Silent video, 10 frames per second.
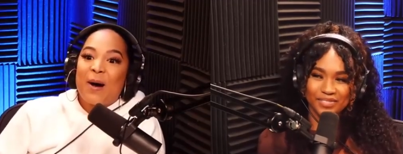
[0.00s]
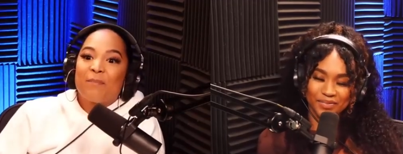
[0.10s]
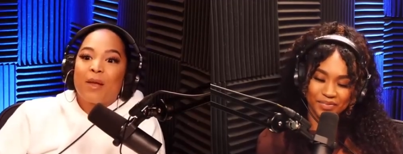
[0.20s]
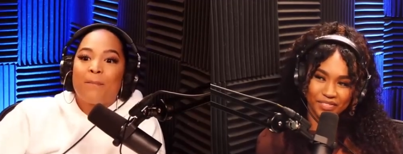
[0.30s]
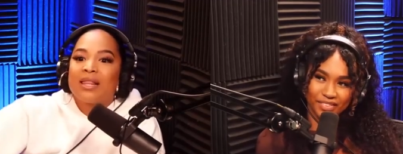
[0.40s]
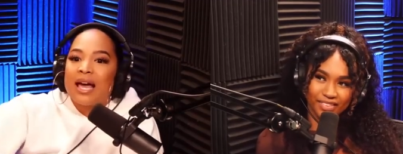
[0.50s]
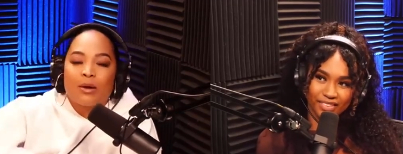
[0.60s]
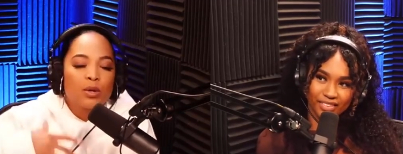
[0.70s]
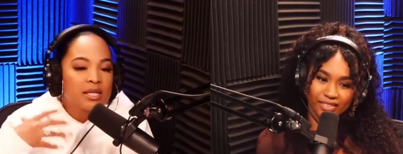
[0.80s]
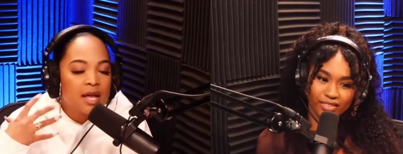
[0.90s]
Speaker 1: Um, but
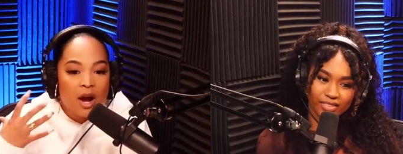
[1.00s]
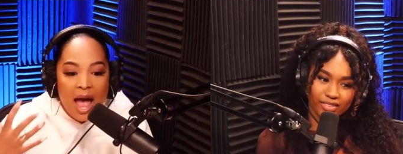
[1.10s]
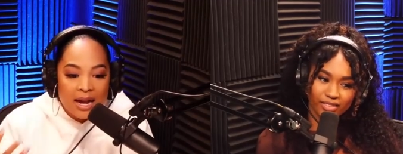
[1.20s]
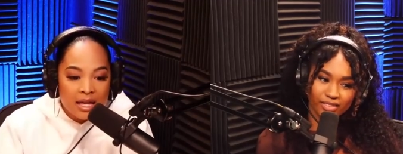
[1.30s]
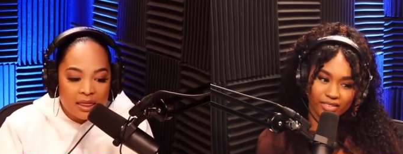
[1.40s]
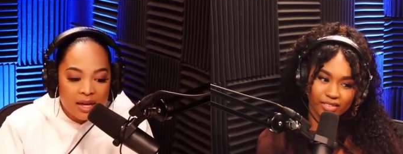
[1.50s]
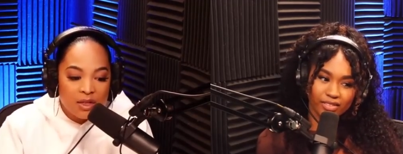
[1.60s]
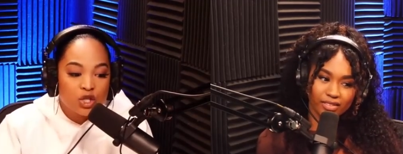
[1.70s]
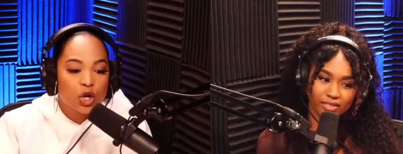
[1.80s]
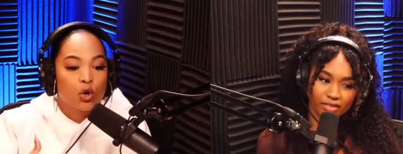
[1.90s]
like, was there
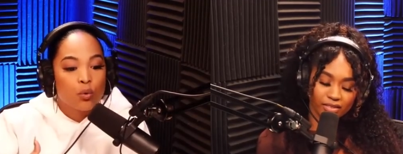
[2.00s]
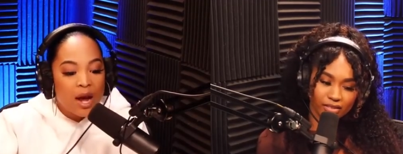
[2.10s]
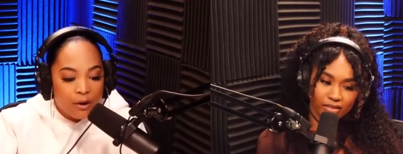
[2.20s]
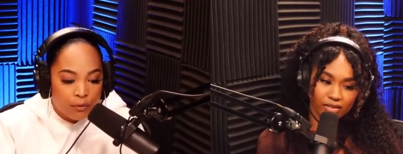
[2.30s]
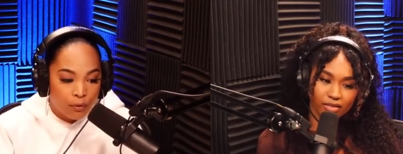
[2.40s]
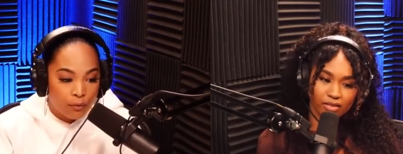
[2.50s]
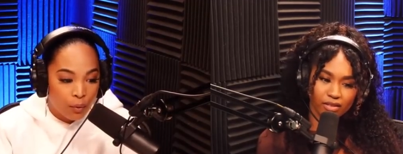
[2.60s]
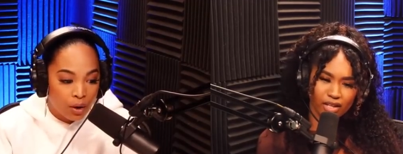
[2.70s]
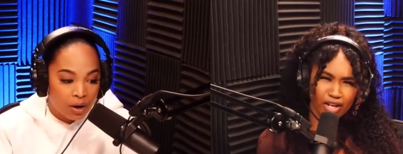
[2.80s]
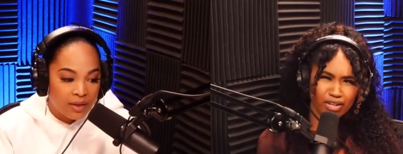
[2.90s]
anything that you're grateful
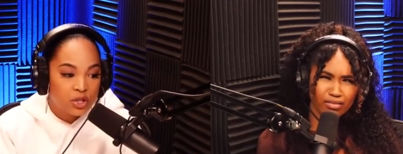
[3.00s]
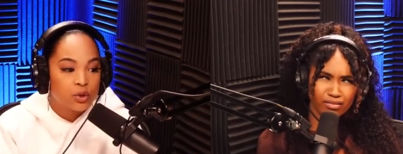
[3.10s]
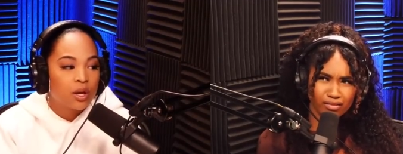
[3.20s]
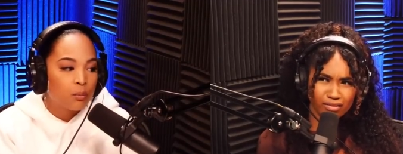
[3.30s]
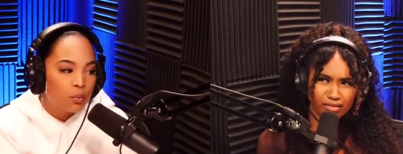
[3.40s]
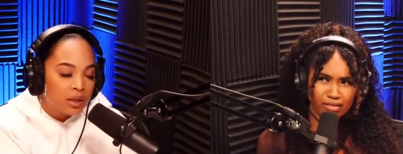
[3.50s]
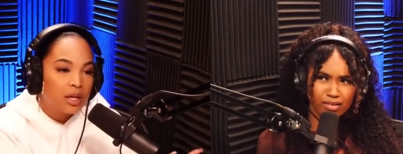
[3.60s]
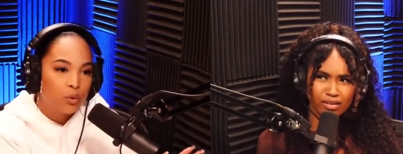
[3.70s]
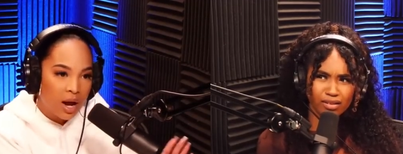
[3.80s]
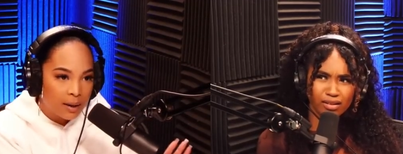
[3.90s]
for that you can
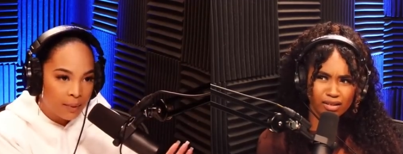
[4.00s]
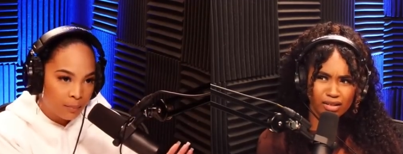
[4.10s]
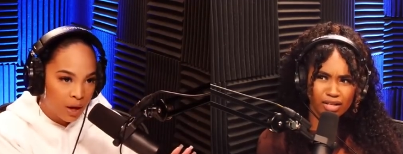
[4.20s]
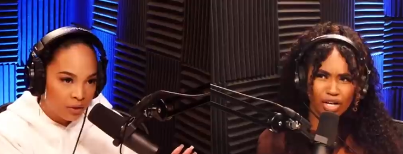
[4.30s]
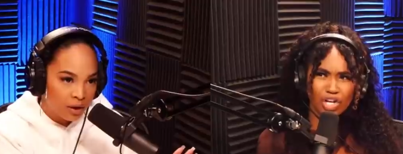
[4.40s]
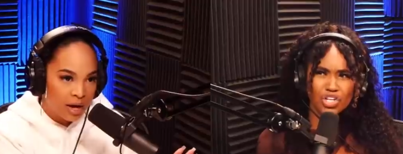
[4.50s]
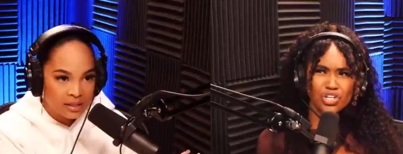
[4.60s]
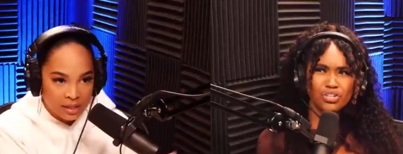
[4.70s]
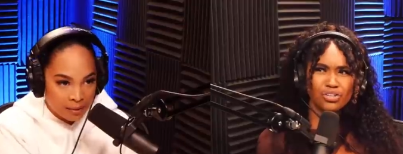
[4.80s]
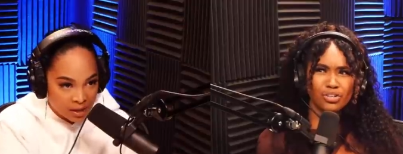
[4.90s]
really credit Big Brother
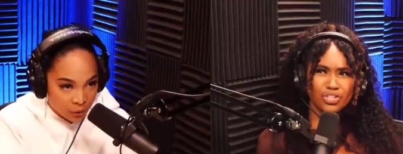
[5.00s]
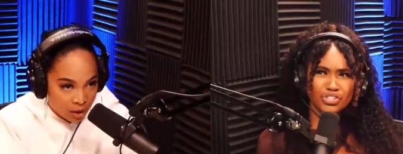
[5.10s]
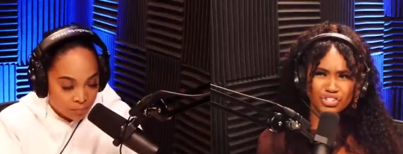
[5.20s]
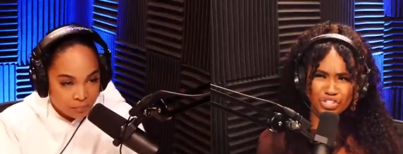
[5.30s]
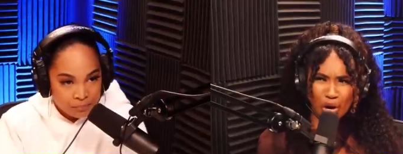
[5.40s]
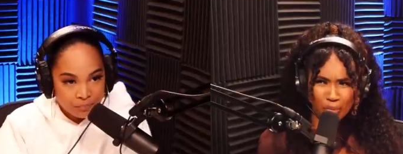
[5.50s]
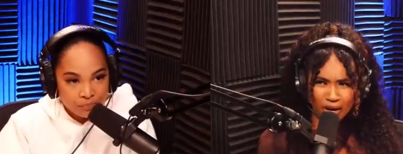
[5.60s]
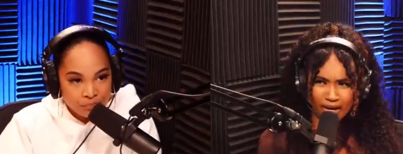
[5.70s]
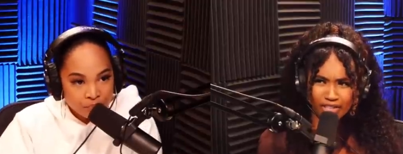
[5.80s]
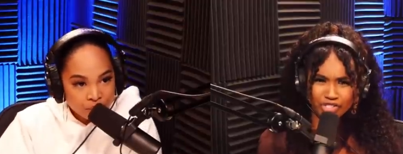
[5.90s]
and C B S for? So
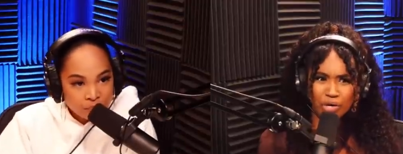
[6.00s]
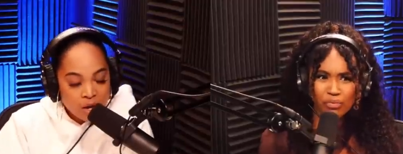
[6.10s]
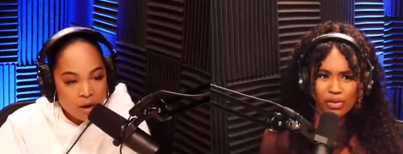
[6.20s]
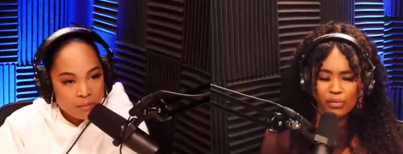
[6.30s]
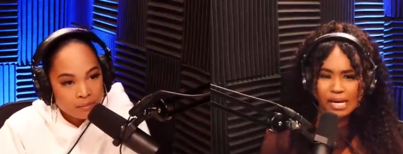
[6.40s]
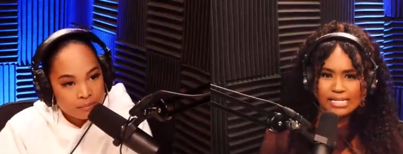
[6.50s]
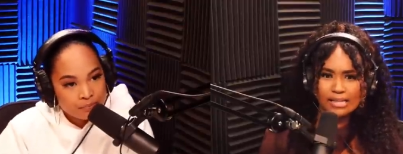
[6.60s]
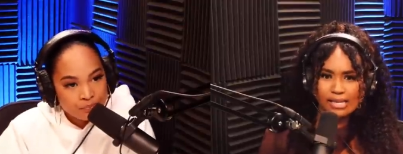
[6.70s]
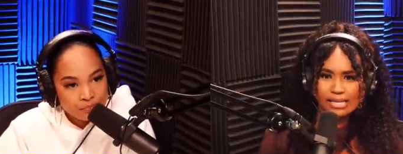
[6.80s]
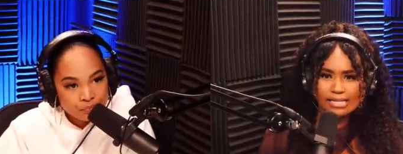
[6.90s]
much.
Speaker 2: So yeah. the
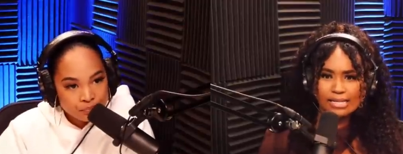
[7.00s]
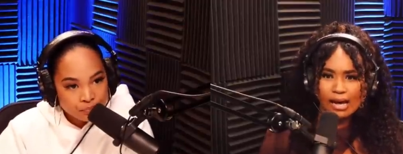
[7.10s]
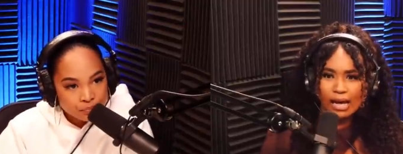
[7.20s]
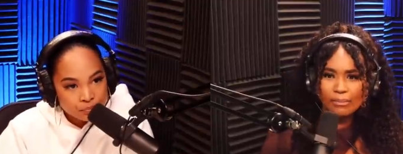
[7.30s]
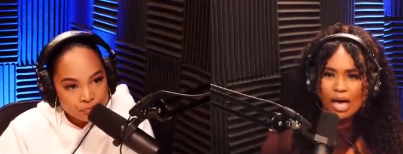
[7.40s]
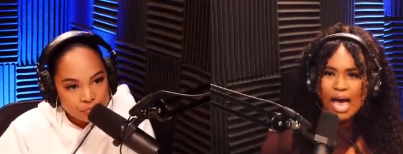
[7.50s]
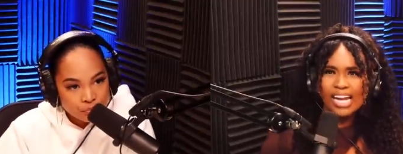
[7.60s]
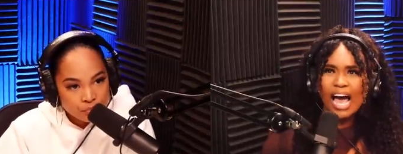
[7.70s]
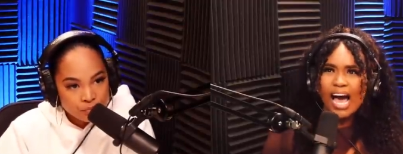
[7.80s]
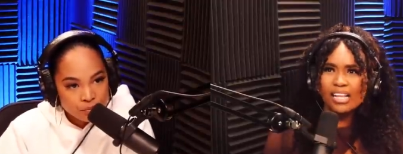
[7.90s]
crazy thing is um
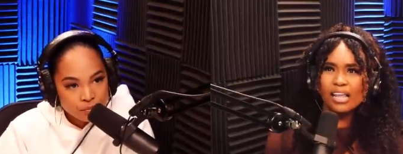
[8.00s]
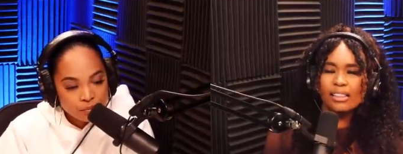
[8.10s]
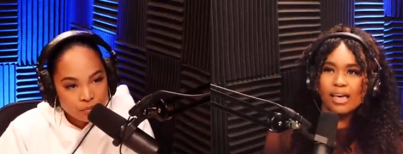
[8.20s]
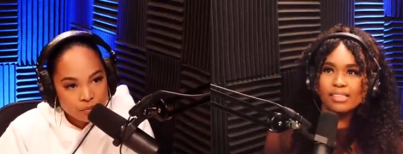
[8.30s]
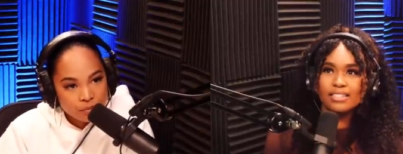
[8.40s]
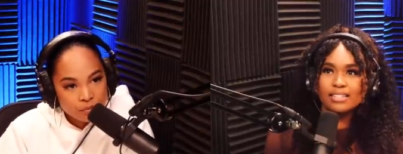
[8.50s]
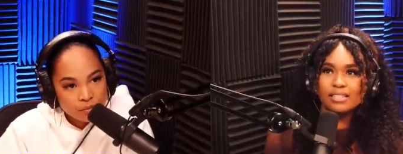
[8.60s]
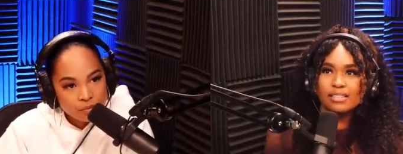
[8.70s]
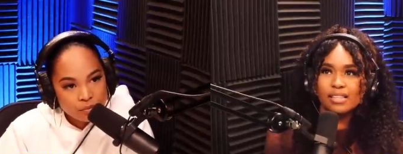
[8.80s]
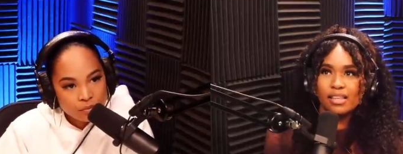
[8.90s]
and I like this is
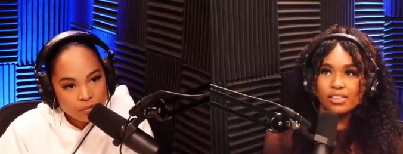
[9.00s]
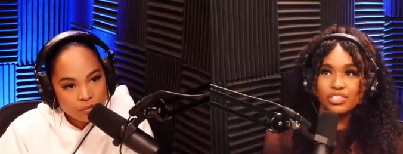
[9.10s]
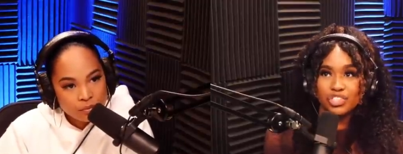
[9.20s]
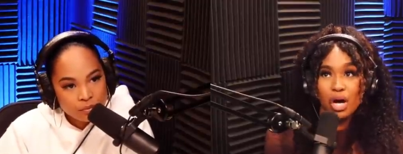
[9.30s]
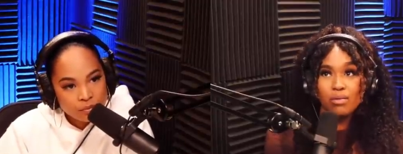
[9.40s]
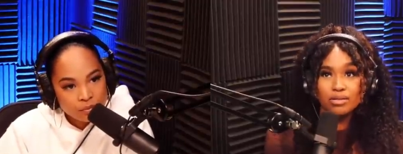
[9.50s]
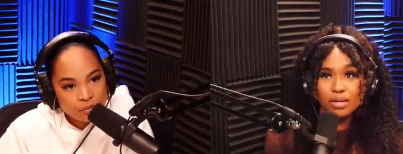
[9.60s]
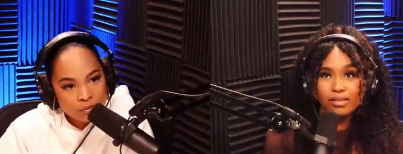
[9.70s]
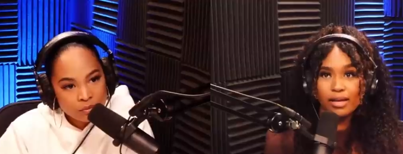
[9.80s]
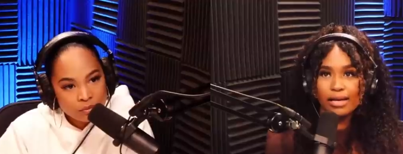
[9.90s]
the thing, the show is
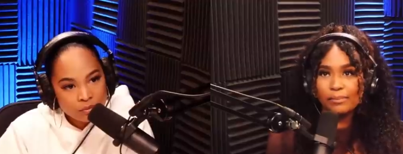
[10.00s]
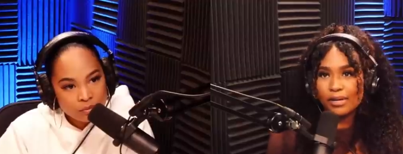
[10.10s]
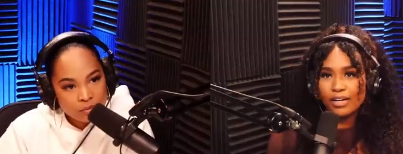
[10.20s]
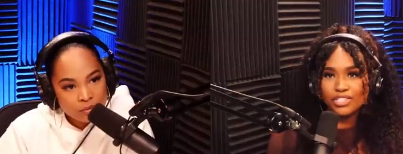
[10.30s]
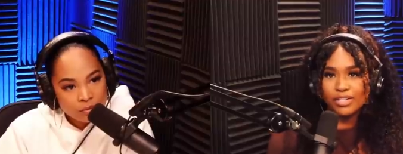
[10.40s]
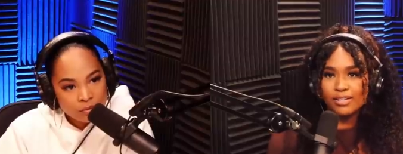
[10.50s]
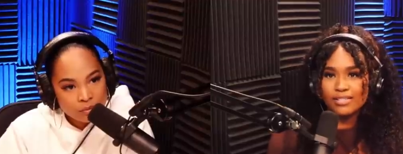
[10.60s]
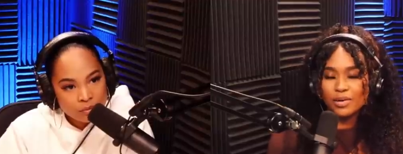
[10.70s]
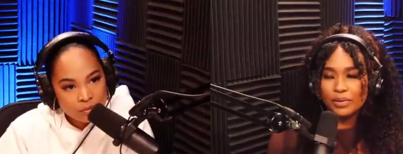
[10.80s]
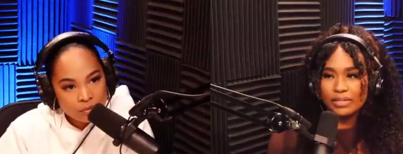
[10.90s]
one thing, production
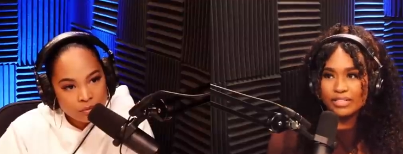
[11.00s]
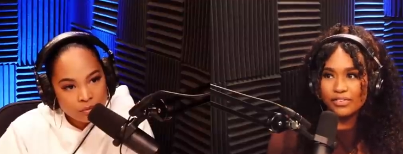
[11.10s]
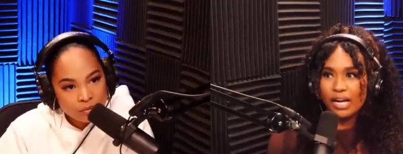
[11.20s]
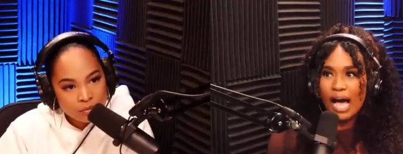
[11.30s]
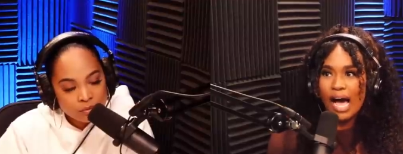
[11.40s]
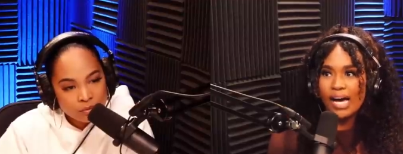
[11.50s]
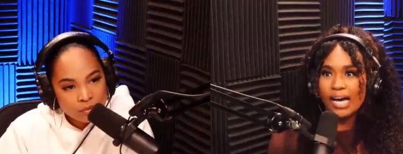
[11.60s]
is totally different. I